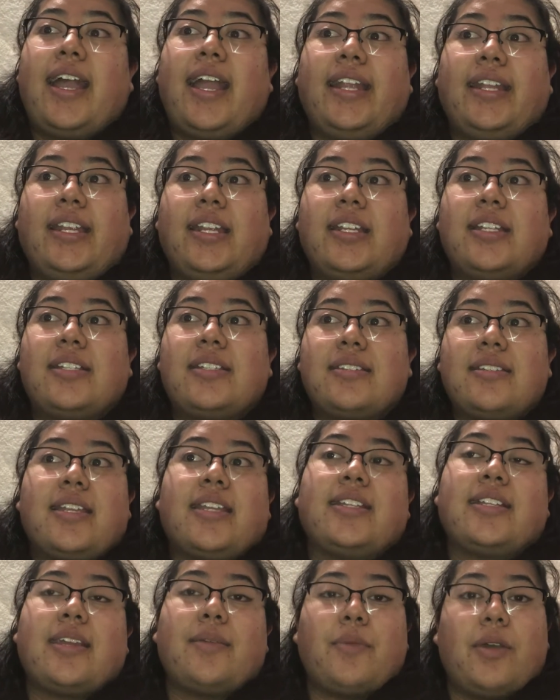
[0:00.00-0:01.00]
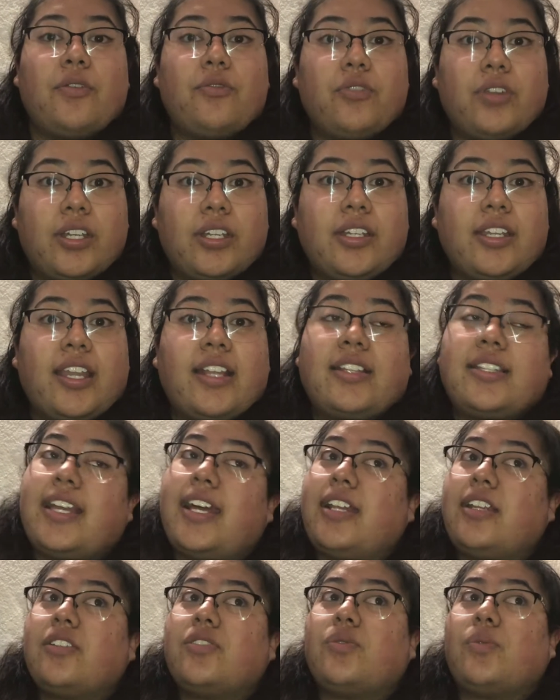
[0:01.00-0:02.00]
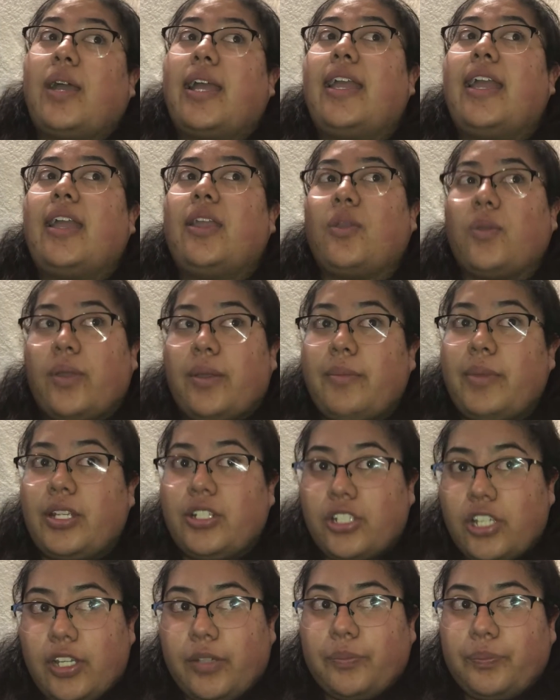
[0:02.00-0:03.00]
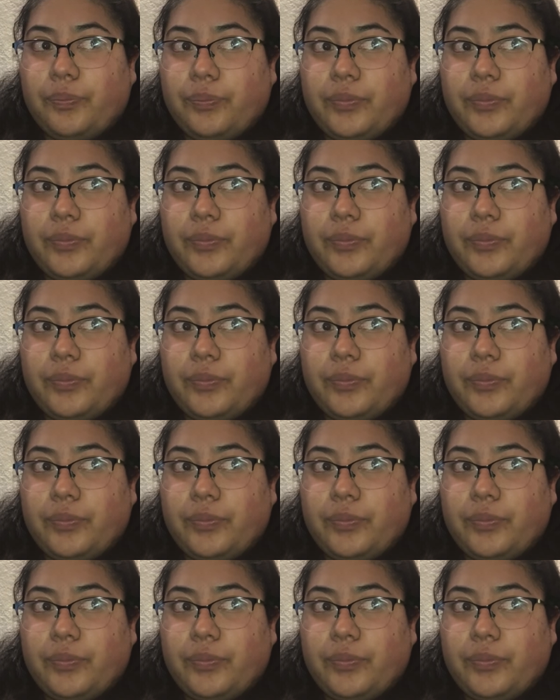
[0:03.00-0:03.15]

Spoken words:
I needed to take time off work, and that is why I quit my job.